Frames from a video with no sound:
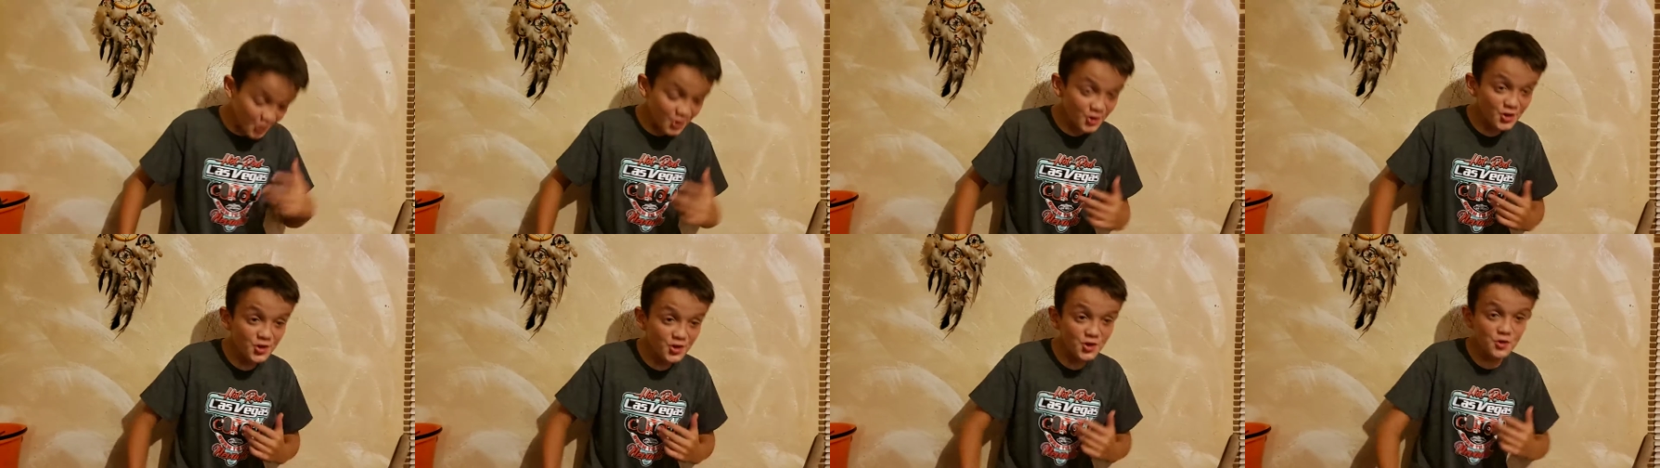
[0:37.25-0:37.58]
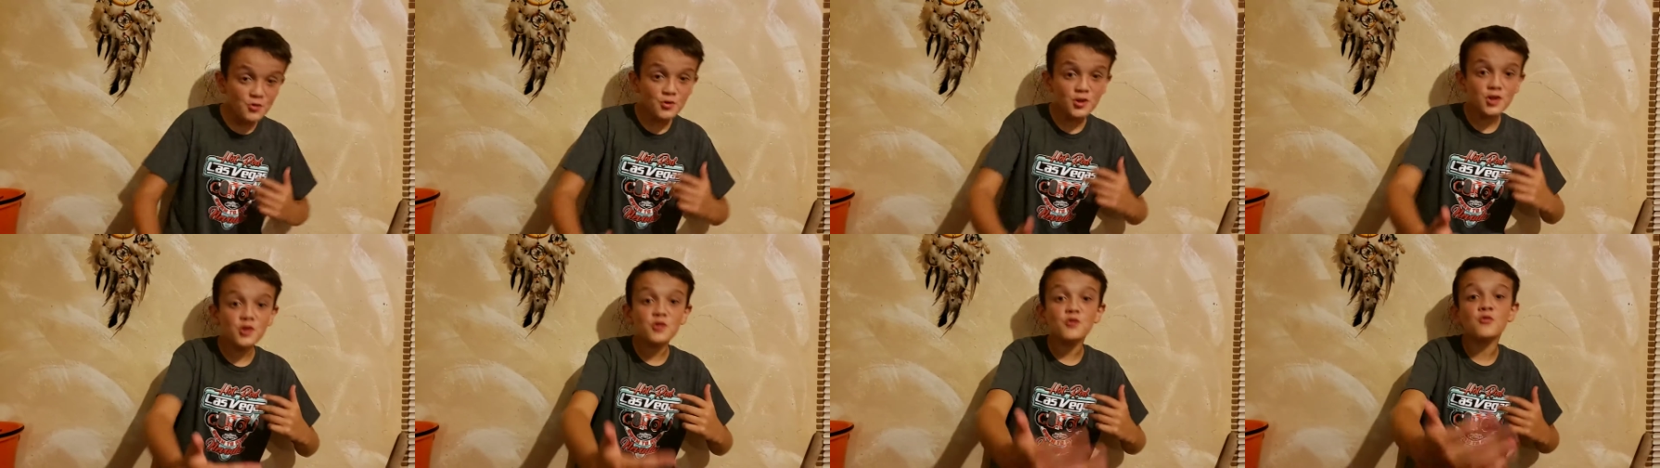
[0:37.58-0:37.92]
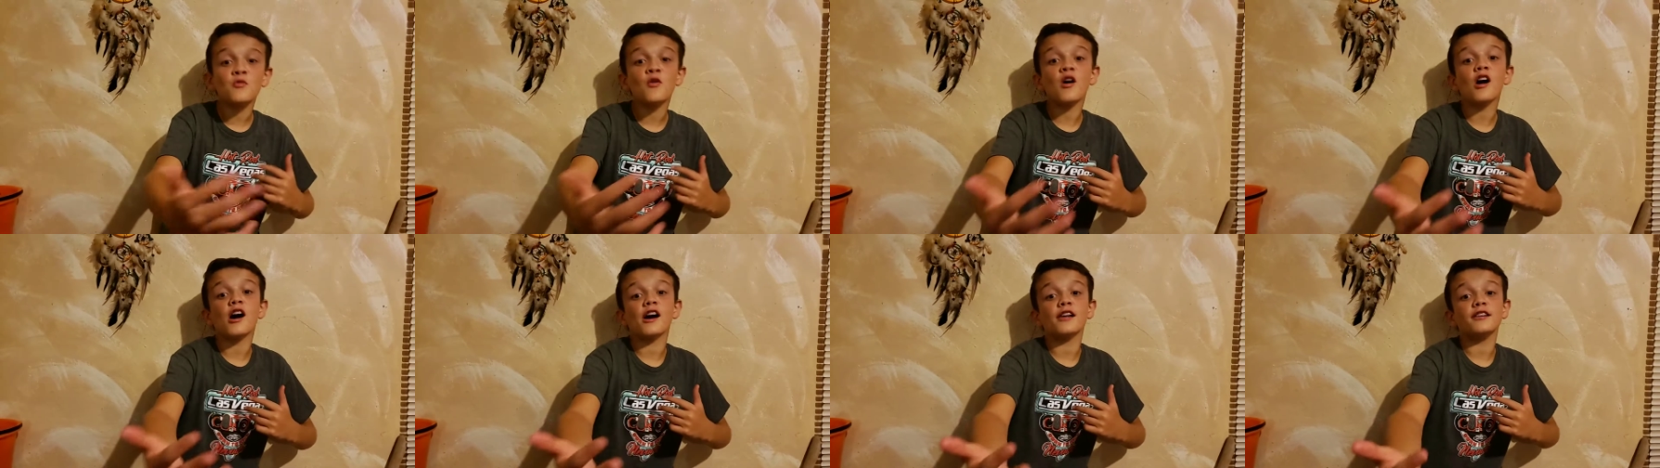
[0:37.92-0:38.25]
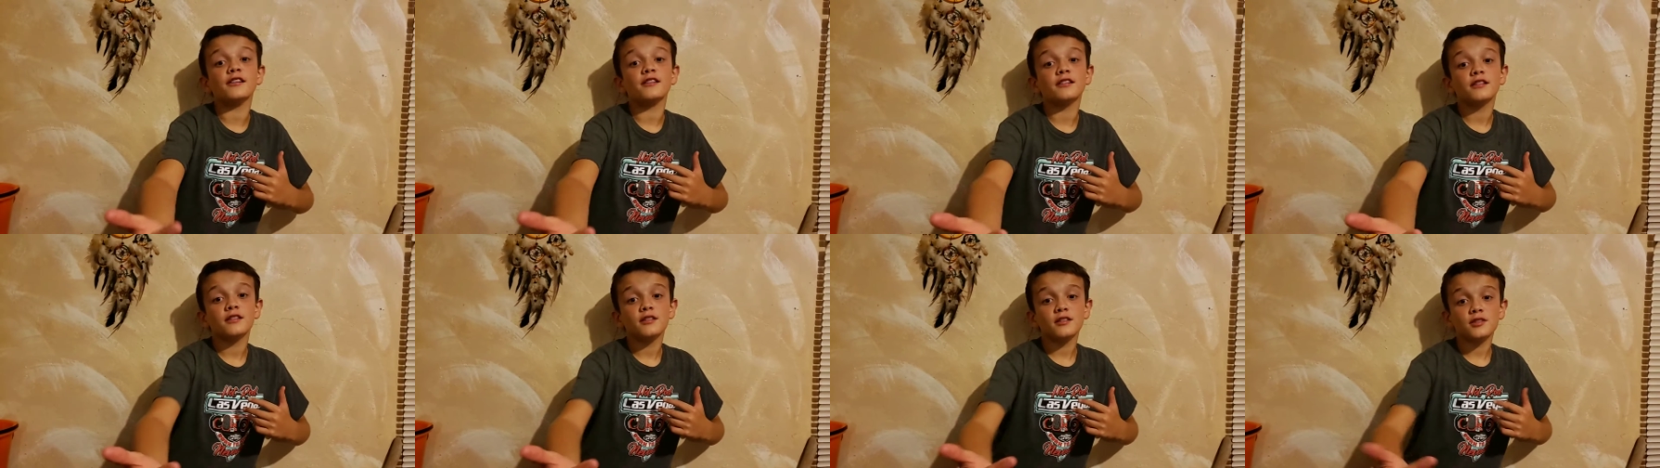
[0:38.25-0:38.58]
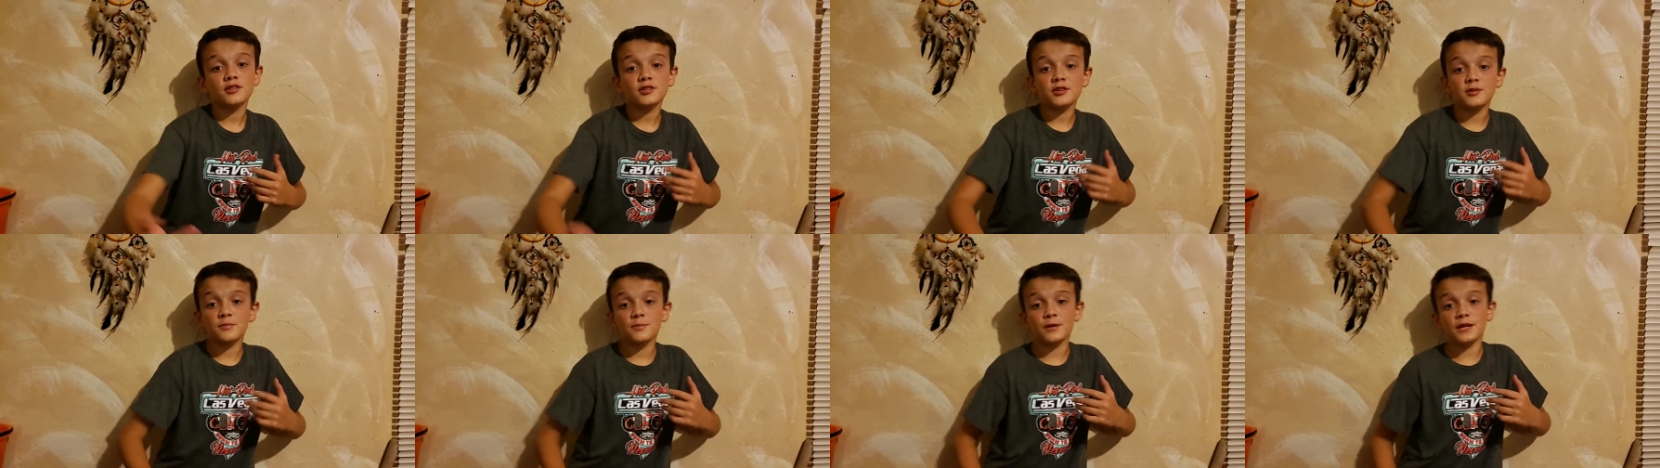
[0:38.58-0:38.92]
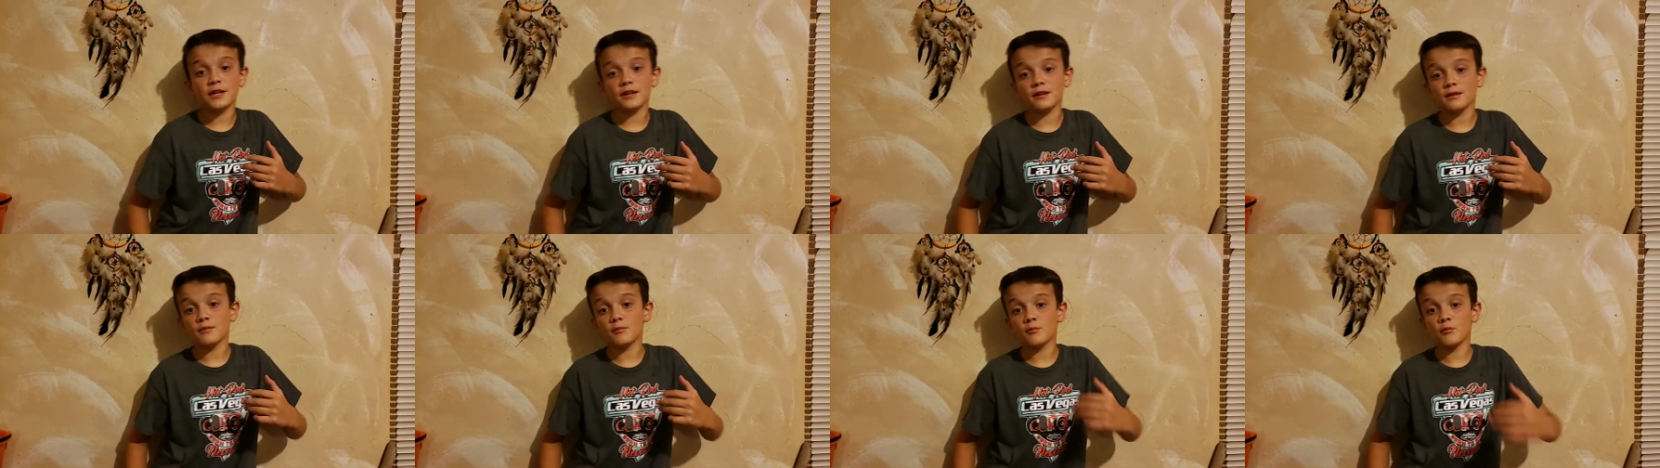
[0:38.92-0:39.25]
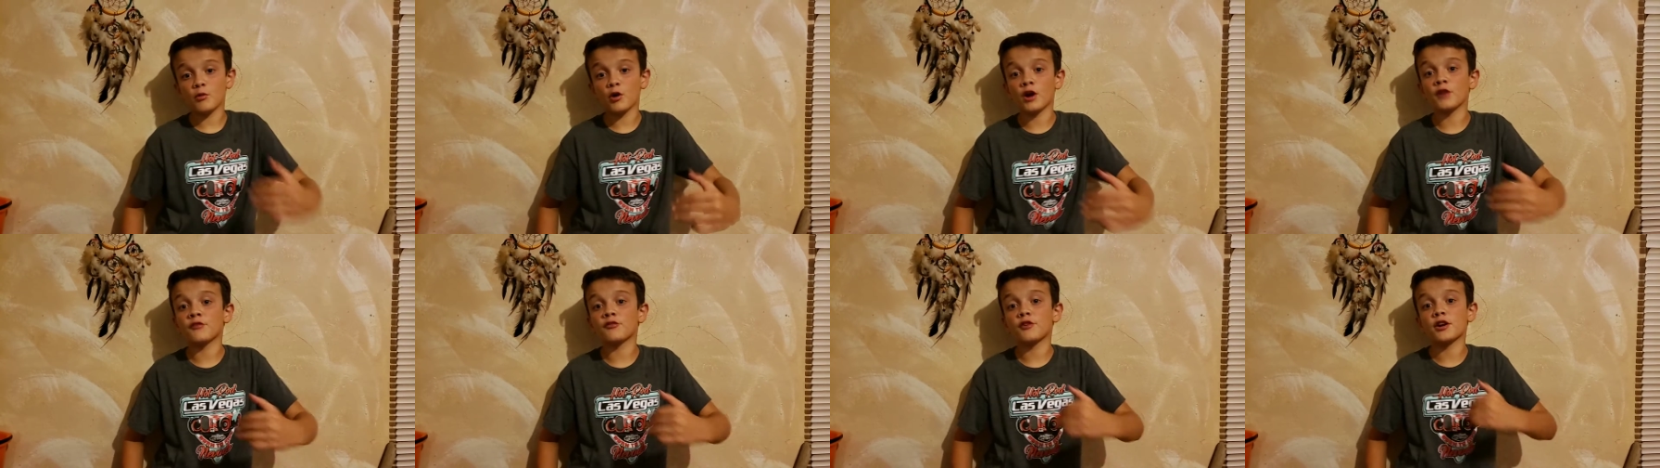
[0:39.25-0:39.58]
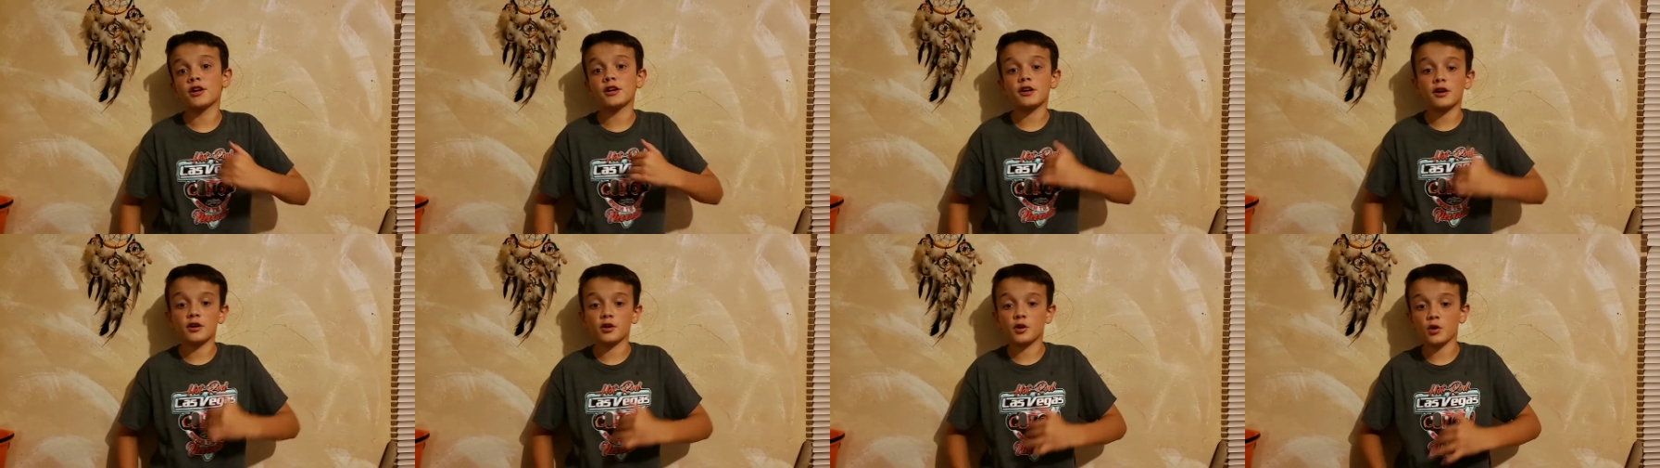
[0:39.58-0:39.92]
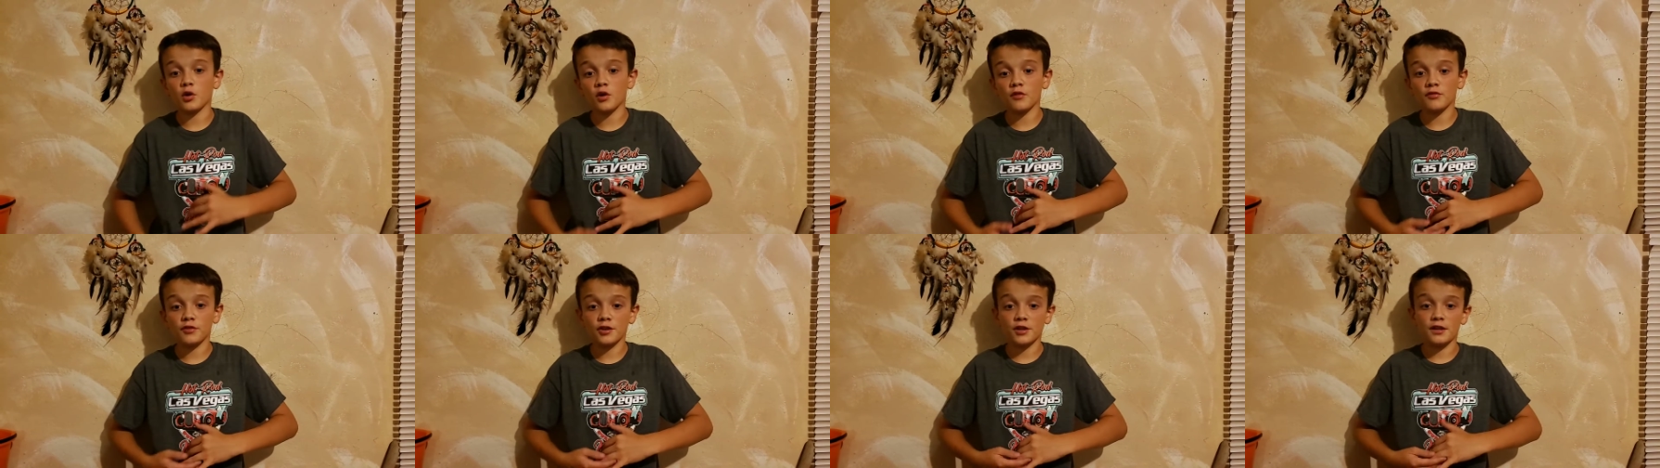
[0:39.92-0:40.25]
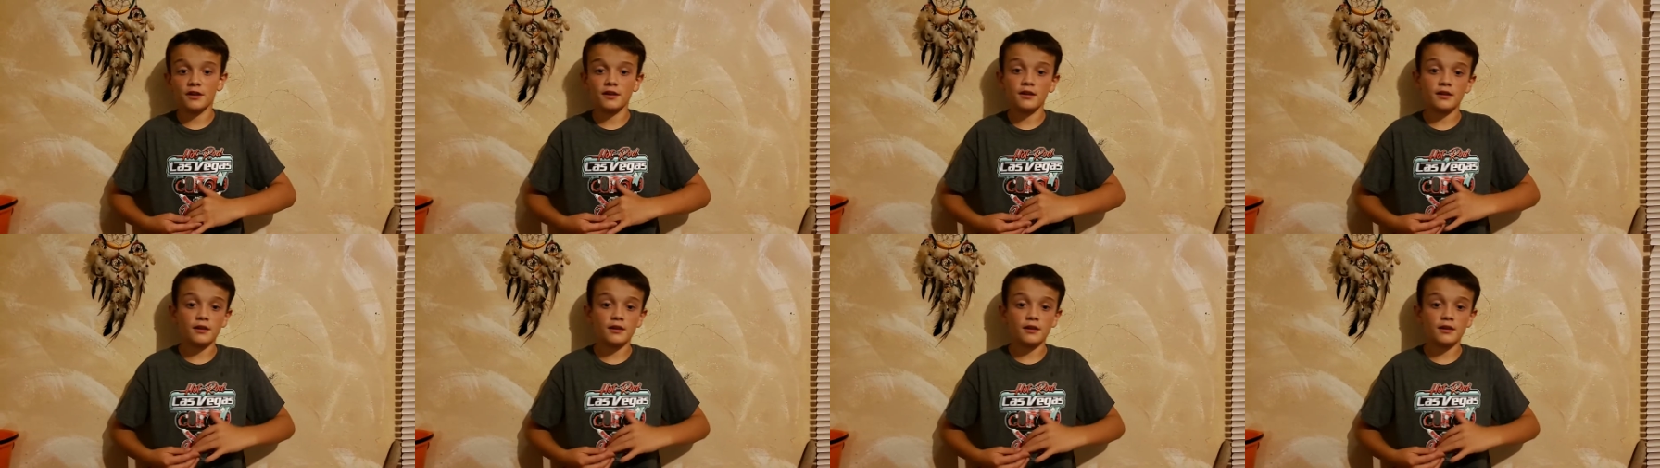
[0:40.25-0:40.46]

Do you want to be boyfriend and girlfriend